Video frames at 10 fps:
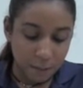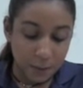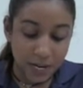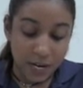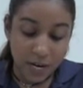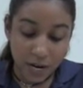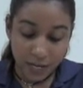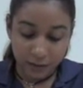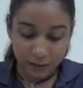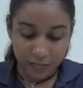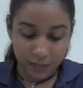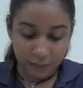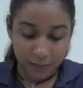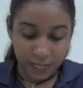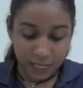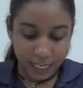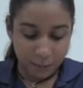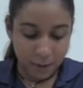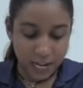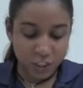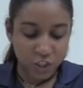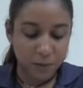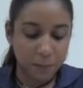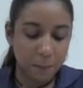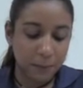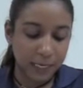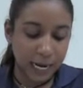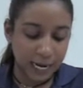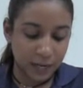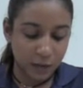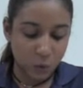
but none of them can match the blank